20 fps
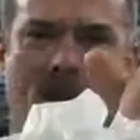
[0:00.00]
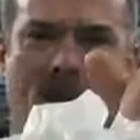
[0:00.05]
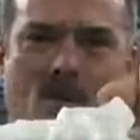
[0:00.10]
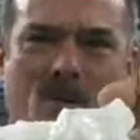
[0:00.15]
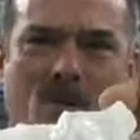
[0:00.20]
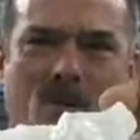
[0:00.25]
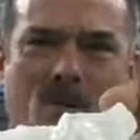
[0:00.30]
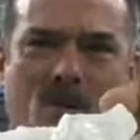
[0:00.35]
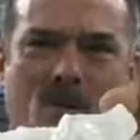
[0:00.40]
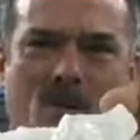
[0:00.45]
wet
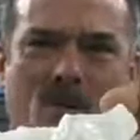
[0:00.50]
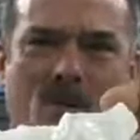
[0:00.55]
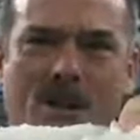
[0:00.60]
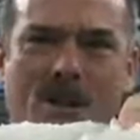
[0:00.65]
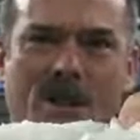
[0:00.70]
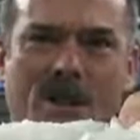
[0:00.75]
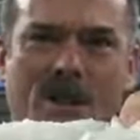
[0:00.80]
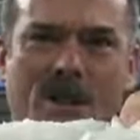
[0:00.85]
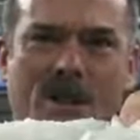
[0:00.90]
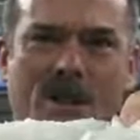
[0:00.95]

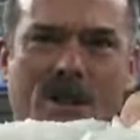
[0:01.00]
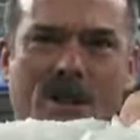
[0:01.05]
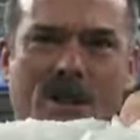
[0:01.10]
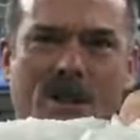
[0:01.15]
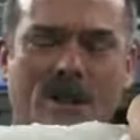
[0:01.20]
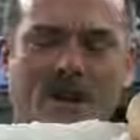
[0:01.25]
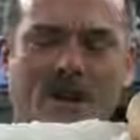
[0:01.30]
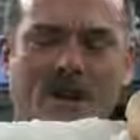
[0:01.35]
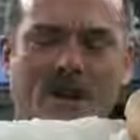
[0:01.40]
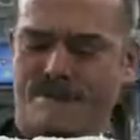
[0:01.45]
washcloth.
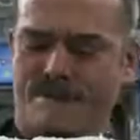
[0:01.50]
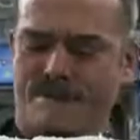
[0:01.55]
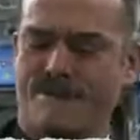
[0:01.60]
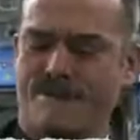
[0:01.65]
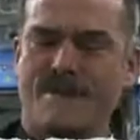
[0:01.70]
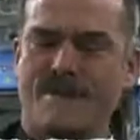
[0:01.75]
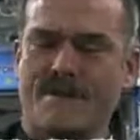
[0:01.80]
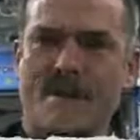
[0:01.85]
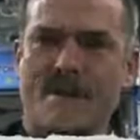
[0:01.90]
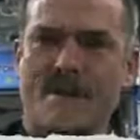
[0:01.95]

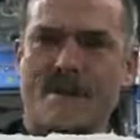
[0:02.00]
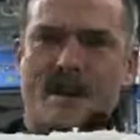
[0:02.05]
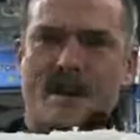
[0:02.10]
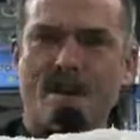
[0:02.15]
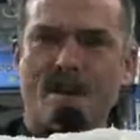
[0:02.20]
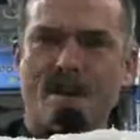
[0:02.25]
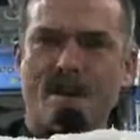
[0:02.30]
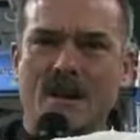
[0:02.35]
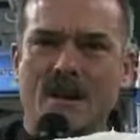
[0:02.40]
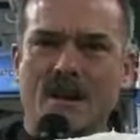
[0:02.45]

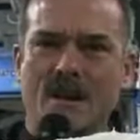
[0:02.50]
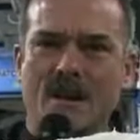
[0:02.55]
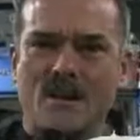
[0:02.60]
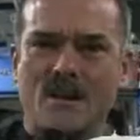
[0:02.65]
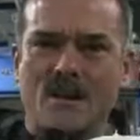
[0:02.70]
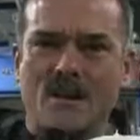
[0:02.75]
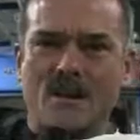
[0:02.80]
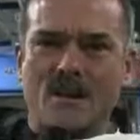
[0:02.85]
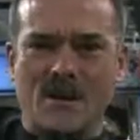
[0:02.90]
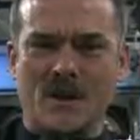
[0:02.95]
Get the
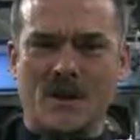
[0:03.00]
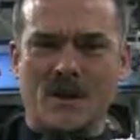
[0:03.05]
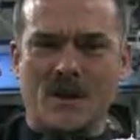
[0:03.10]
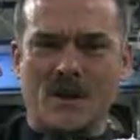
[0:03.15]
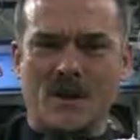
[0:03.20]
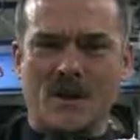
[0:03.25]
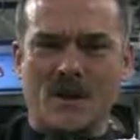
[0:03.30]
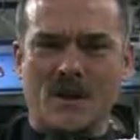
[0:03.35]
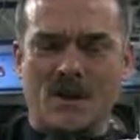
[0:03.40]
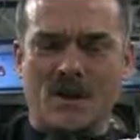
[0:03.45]
microphone so
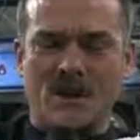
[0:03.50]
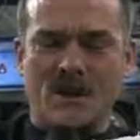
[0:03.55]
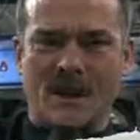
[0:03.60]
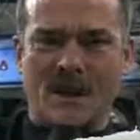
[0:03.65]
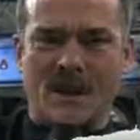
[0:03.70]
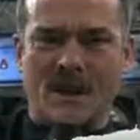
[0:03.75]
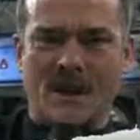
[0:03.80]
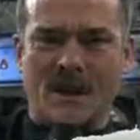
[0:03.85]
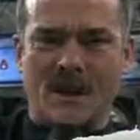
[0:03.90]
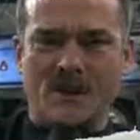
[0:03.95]
you can hear me while
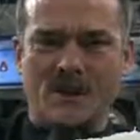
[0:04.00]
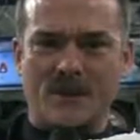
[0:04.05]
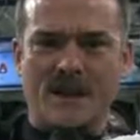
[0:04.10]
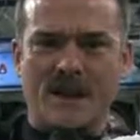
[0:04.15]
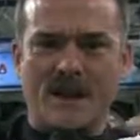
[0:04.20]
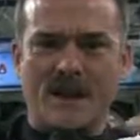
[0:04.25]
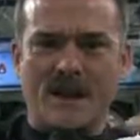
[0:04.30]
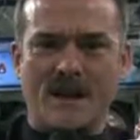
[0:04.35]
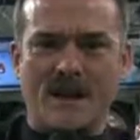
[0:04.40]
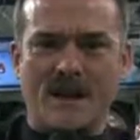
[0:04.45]
I'm talking.
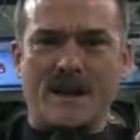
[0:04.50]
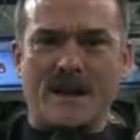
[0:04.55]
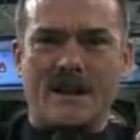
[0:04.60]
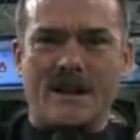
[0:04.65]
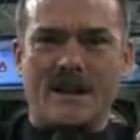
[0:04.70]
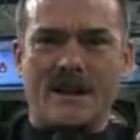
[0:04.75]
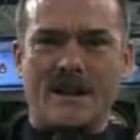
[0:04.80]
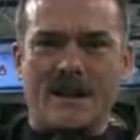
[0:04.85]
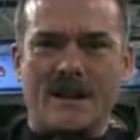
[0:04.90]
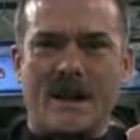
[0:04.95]
And
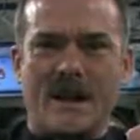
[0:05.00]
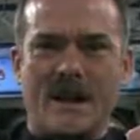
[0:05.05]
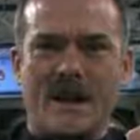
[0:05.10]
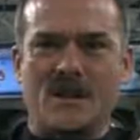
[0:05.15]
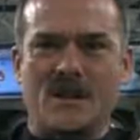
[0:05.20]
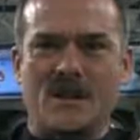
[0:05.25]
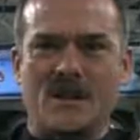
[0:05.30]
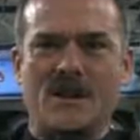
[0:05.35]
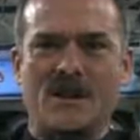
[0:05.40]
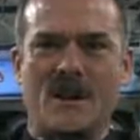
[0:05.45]
now let's,
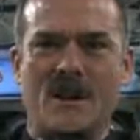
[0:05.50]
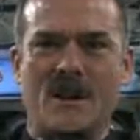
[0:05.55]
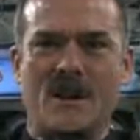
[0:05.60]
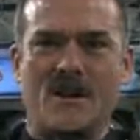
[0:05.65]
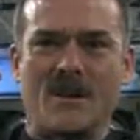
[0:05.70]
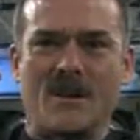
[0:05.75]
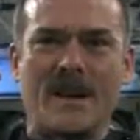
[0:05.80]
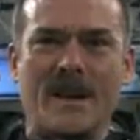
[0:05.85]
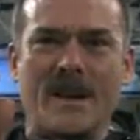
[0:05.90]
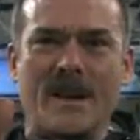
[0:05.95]
let's
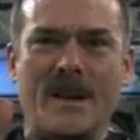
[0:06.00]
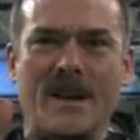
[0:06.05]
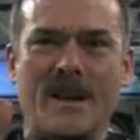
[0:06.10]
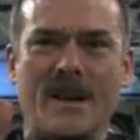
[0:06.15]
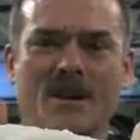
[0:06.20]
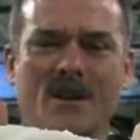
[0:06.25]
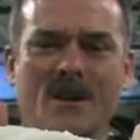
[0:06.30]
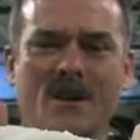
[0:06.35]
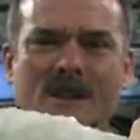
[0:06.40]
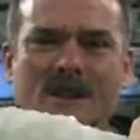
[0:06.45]
start wringing it
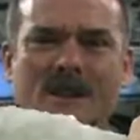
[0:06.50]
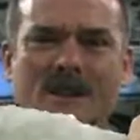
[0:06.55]
out.